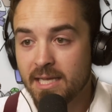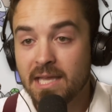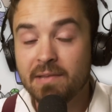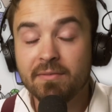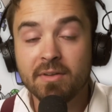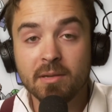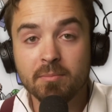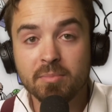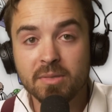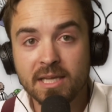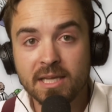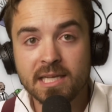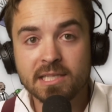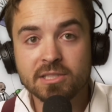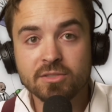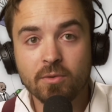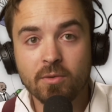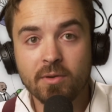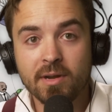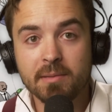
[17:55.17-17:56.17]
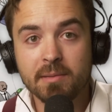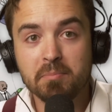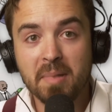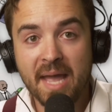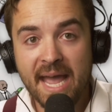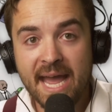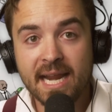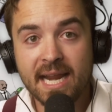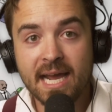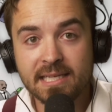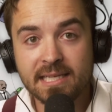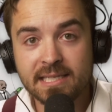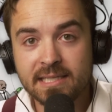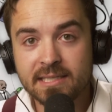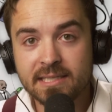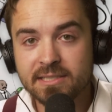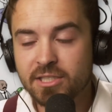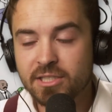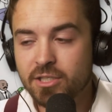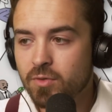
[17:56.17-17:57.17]
give an obligatory bad
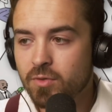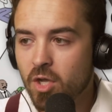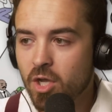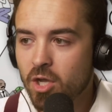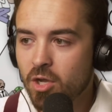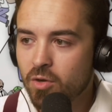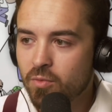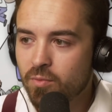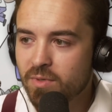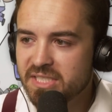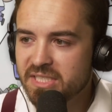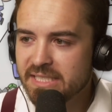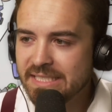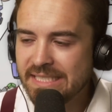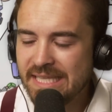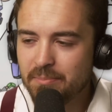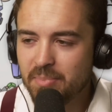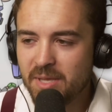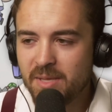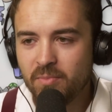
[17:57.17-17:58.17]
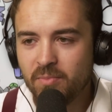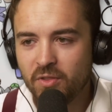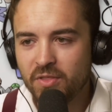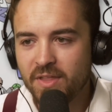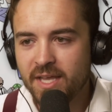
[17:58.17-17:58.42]
idea to, which is that people